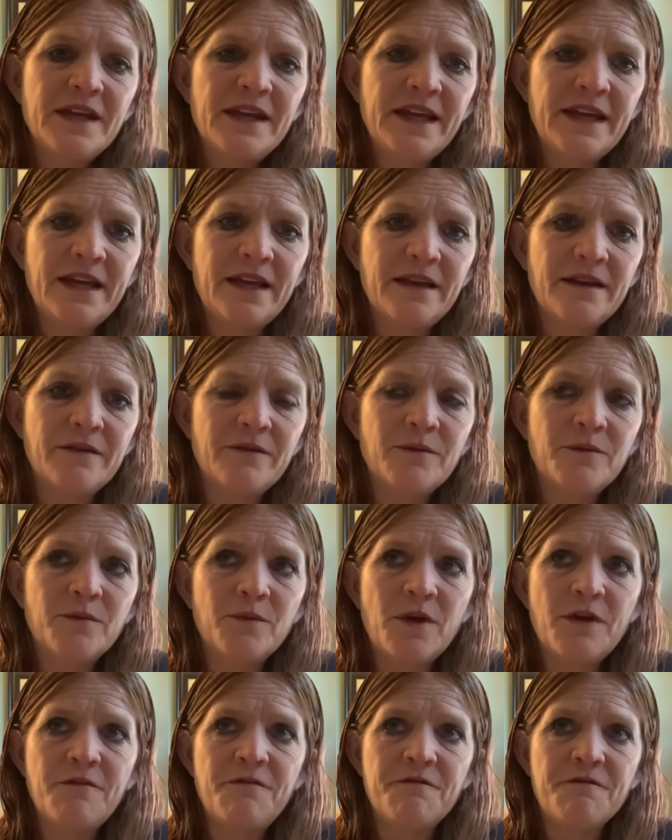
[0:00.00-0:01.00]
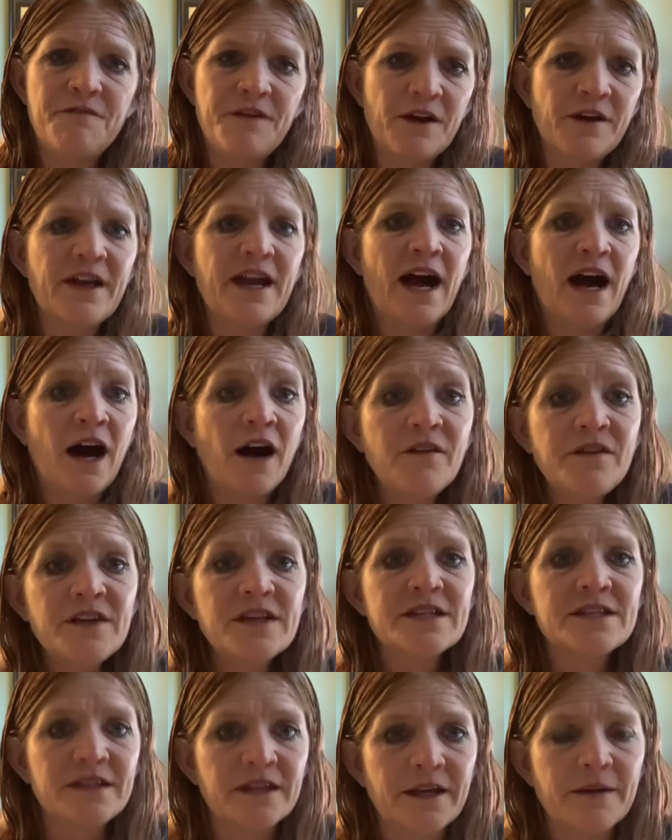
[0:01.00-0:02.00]
It very
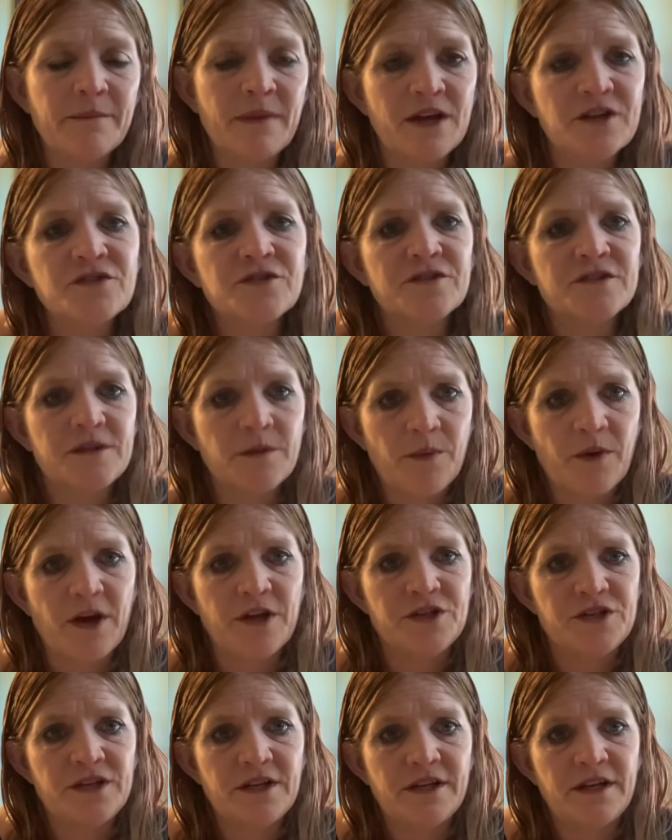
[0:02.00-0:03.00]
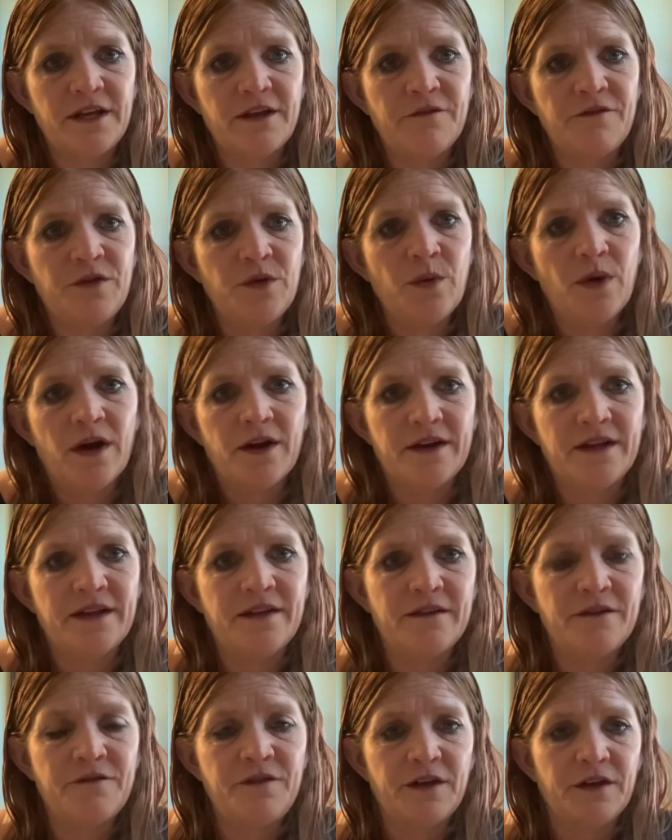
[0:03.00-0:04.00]
obviously measures depression if you are
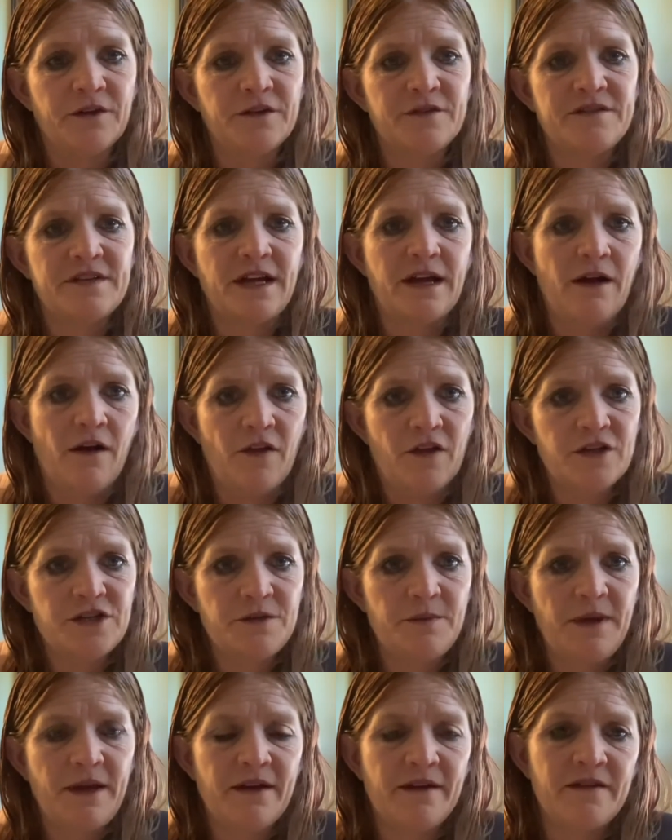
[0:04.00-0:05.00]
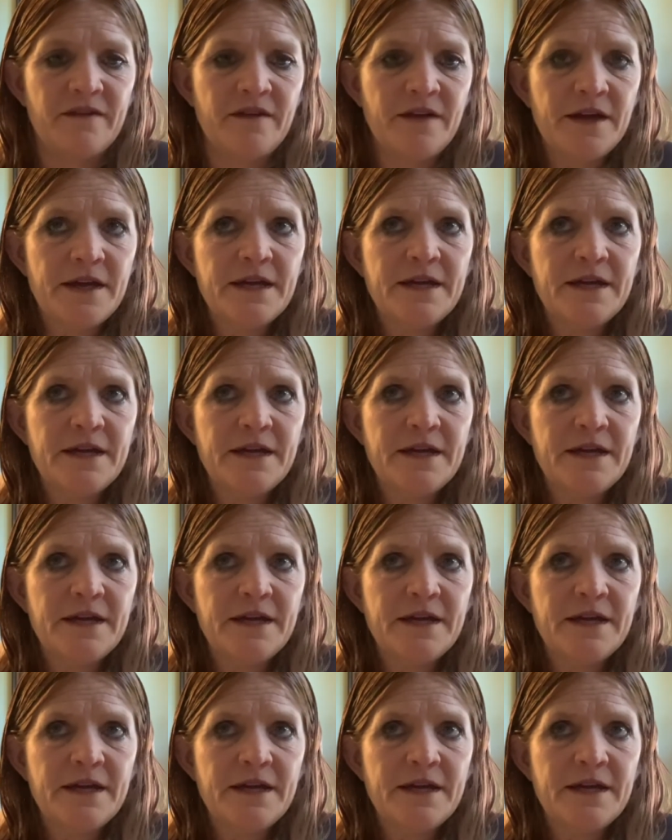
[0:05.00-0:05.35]
in the field of psychology, because